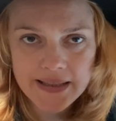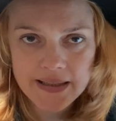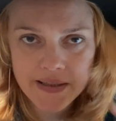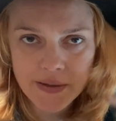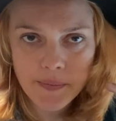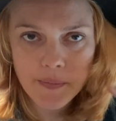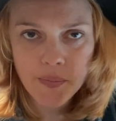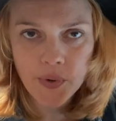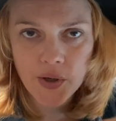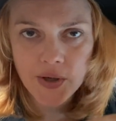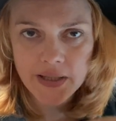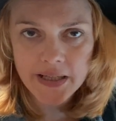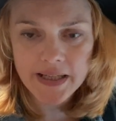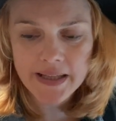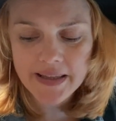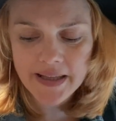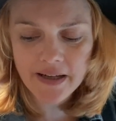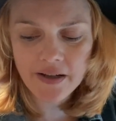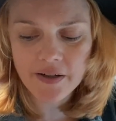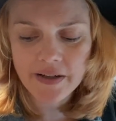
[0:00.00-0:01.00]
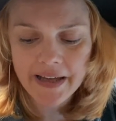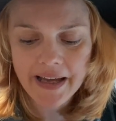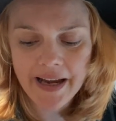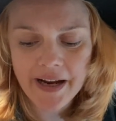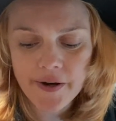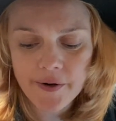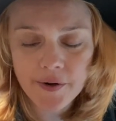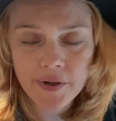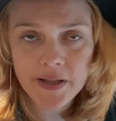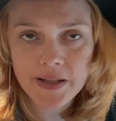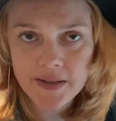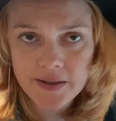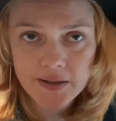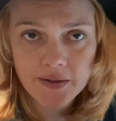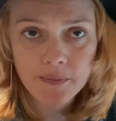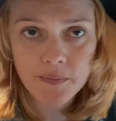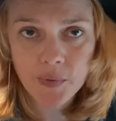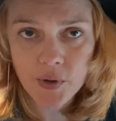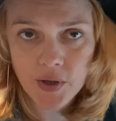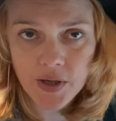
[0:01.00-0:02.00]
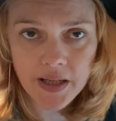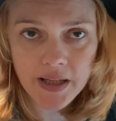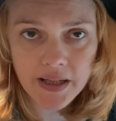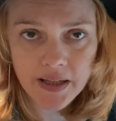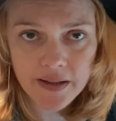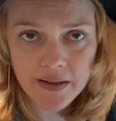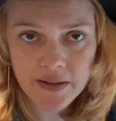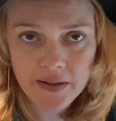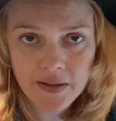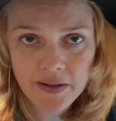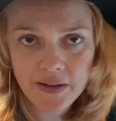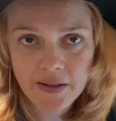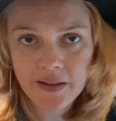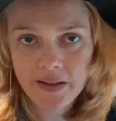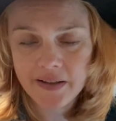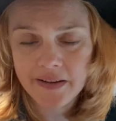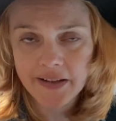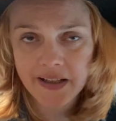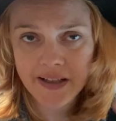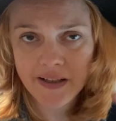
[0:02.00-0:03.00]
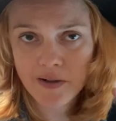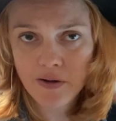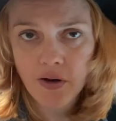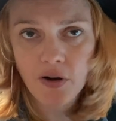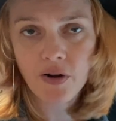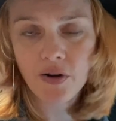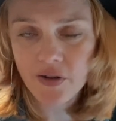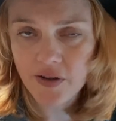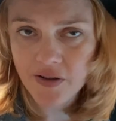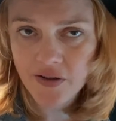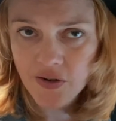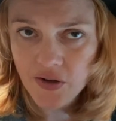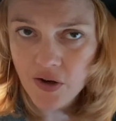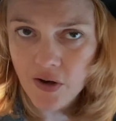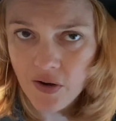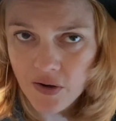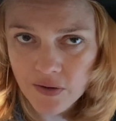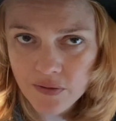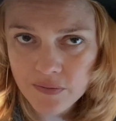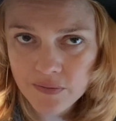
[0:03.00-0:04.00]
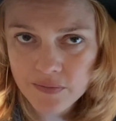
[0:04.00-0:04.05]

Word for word: Somebody, they're carrying somebody and they can't not.